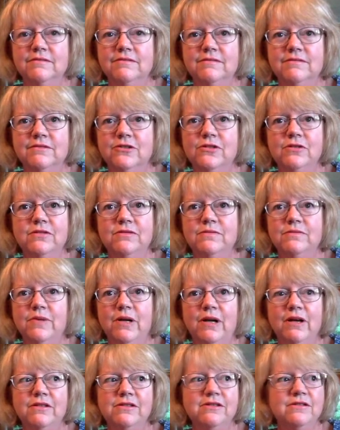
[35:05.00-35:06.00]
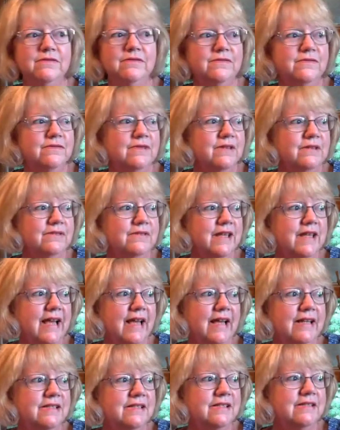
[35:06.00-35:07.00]
certain parts of
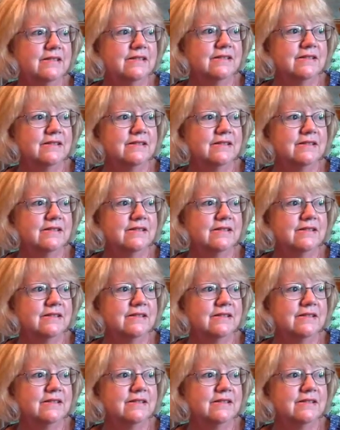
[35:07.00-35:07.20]
that,